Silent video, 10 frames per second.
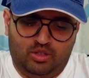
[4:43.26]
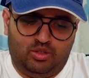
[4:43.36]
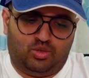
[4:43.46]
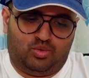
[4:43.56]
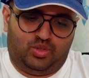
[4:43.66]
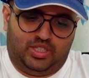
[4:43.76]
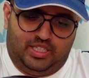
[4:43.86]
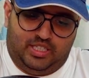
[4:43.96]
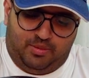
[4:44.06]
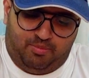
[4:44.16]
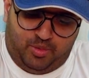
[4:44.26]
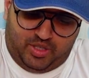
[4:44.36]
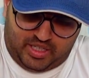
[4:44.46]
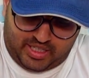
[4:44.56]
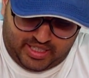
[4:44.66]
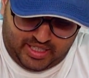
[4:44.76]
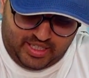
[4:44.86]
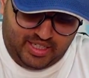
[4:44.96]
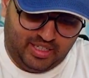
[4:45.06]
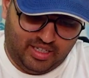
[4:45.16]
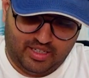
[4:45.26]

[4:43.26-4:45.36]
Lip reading: so yeah, just put it right here.